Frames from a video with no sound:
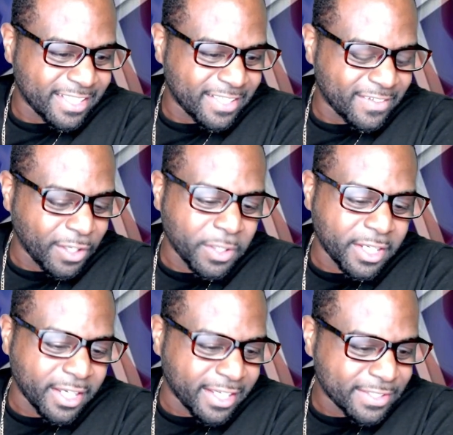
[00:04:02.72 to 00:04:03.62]

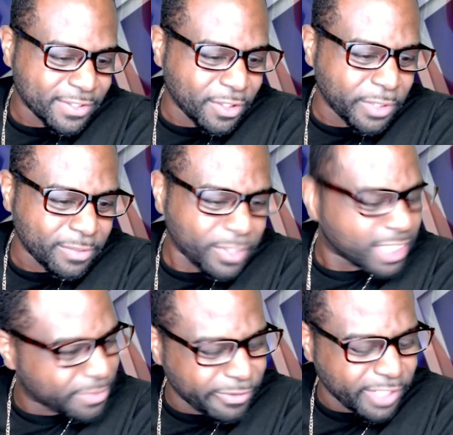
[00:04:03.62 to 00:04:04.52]
okay, so we what
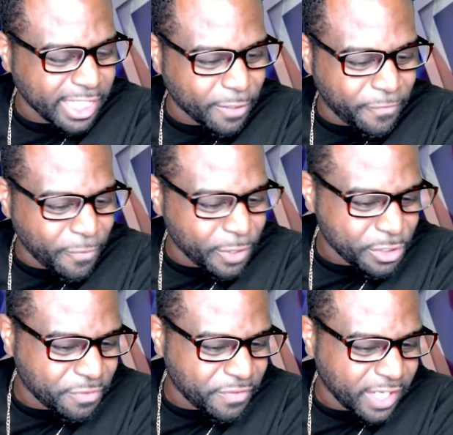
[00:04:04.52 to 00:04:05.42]
we run like a four
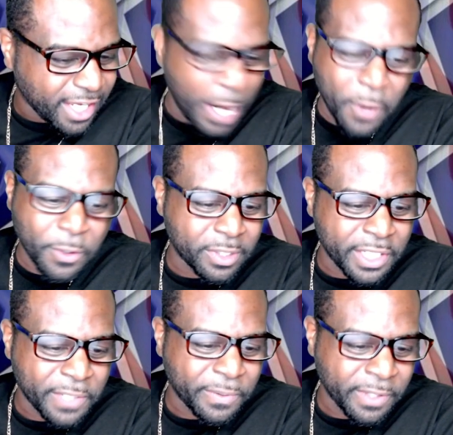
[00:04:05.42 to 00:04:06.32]
two five? I don't know what the
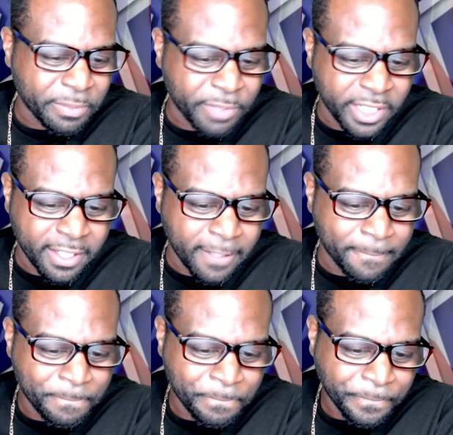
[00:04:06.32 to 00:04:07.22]
hell we running, but um,